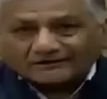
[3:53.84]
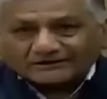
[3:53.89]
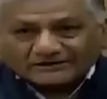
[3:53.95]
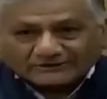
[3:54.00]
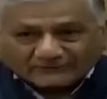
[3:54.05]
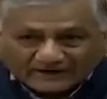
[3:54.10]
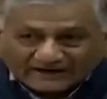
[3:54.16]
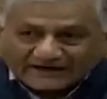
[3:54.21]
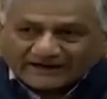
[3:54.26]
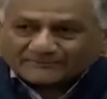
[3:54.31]

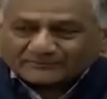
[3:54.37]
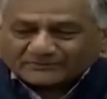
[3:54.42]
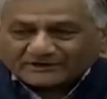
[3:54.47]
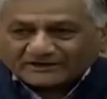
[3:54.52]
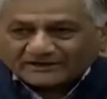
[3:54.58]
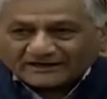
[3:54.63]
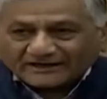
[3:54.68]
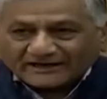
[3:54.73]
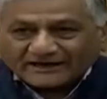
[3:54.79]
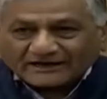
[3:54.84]
developed
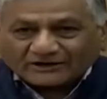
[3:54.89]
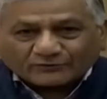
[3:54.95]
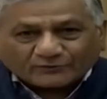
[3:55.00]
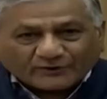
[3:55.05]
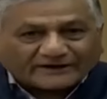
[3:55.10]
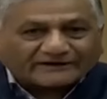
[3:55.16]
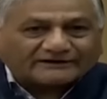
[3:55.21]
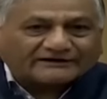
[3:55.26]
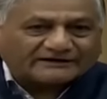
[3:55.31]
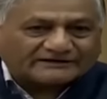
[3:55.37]
in
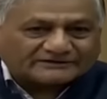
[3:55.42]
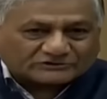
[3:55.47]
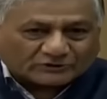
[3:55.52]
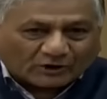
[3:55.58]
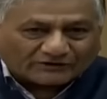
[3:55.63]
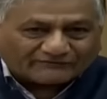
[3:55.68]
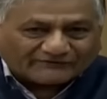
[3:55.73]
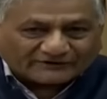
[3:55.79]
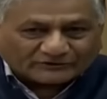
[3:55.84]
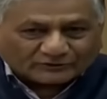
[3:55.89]
quickly
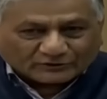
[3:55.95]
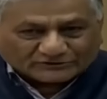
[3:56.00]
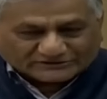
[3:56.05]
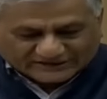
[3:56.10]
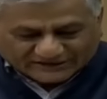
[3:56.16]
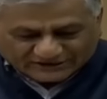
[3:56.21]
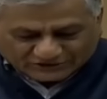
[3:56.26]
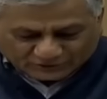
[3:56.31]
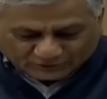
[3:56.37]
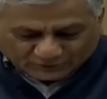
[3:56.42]
resolving those
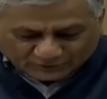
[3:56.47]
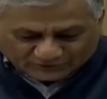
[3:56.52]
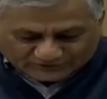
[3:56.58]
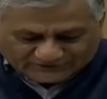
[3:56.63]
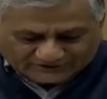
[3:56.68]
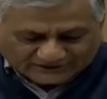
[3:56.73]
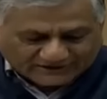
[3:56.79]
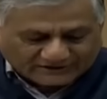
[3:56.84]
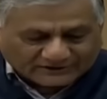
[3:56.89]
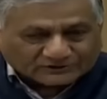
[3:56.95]
issues
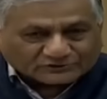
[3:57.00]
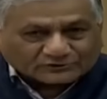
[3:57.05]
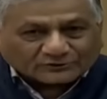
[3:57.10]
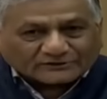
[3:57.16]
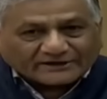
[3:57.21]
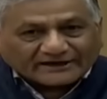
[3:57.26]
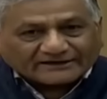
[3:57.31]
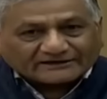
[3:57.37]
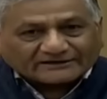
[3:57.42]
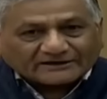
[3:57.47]
so
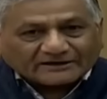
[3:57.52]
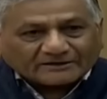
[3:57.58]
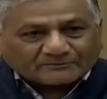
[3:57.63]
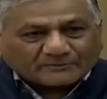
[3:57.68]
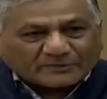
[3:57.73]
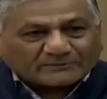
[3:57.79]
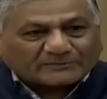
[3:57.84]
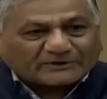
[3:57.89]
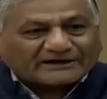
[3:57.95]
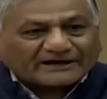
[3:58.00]
that
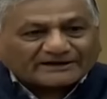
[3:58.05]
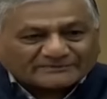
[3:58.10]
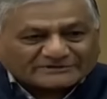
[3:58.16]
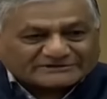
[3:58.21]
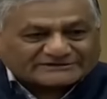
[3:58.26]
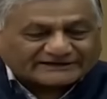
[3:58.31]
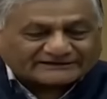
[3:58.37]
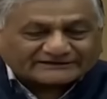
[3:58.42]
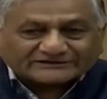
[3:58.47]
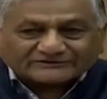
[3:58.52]
people can be
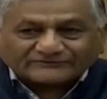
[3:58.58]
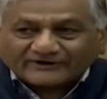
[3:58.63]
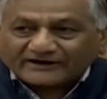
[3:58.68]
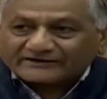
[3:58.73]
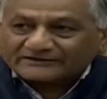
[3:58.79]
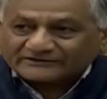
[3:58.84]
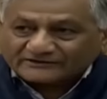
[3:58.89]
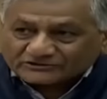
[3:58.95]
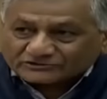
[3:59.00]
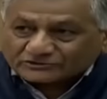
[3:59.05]

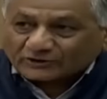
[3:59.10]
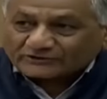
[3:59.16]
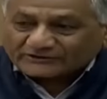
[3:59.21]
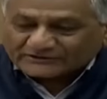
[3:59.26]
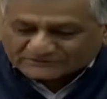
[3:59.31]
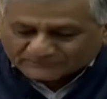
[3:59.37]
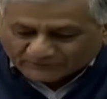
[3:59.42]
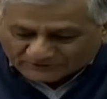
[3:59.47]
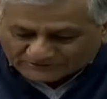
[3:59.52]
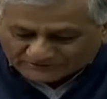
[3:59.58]
satisfied in the
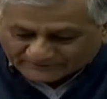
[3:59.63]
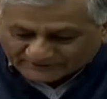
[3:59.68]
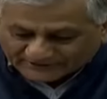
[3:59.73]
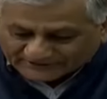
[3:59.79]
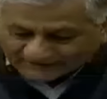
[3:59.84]
shortest possible